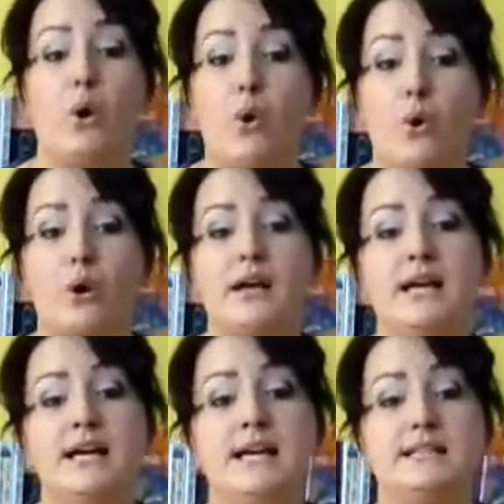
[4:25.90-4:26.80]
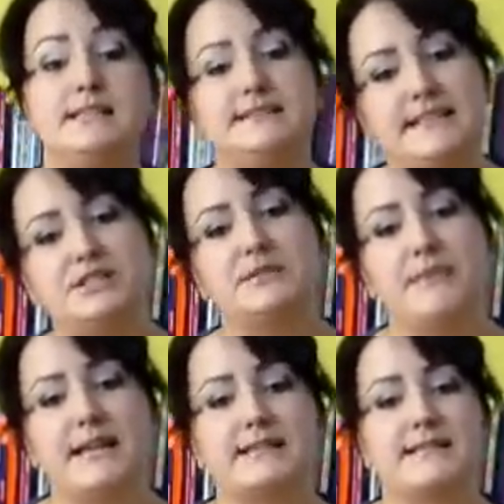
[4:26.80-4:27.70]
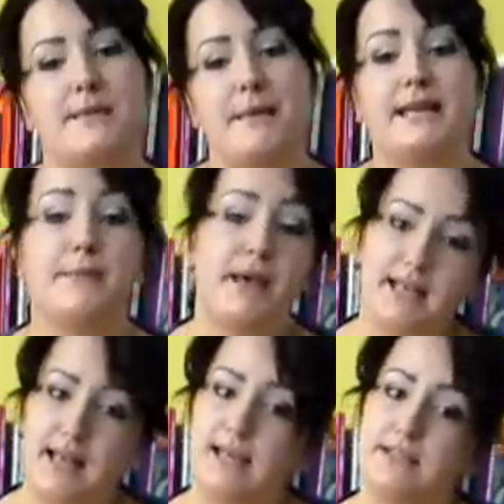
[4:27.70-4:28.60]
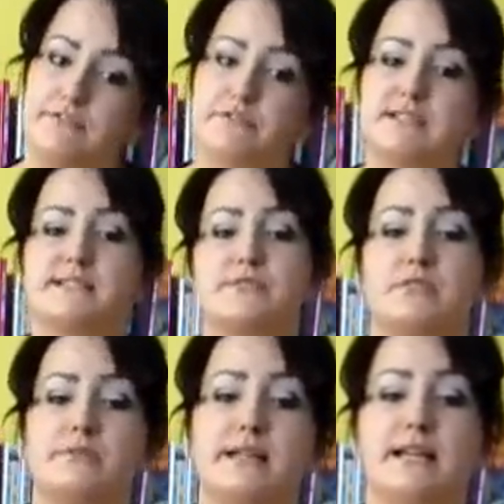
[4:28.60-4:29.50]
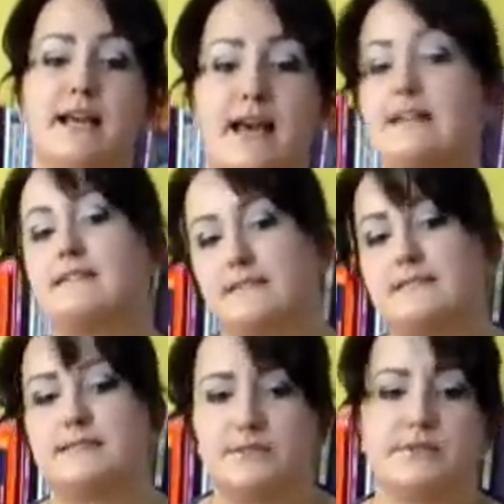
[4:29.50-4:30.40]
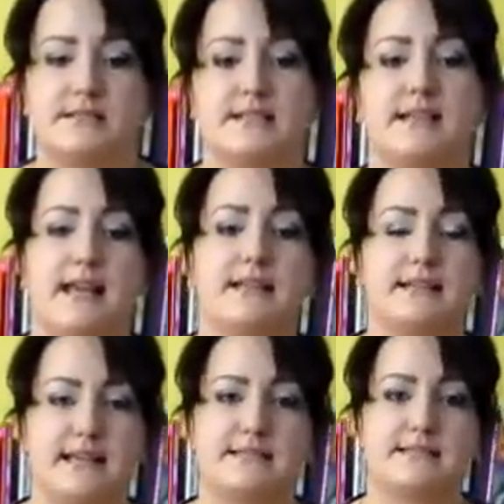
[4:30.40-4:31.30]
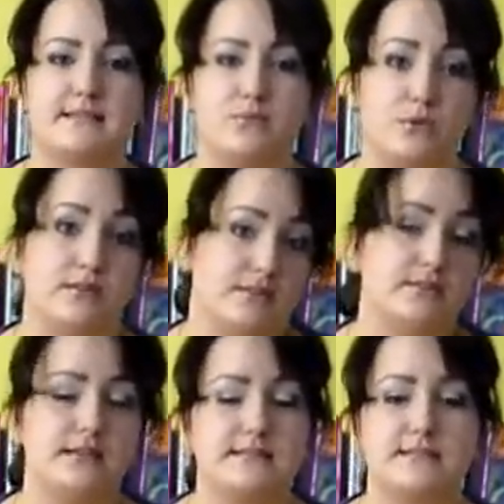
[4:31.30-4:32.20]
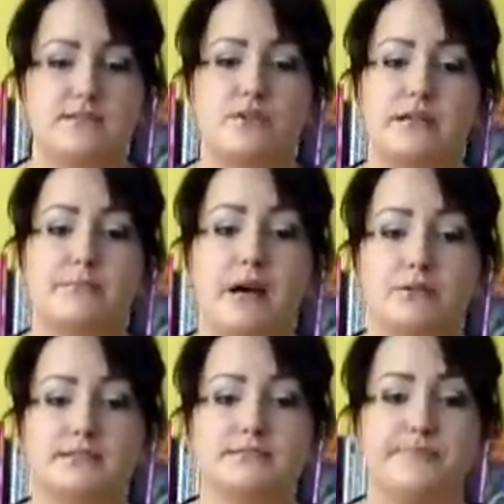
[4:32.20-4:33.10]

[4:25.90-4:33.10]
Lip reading: Or the teacher makes a made-up headline for a story and students again guess what is the story about.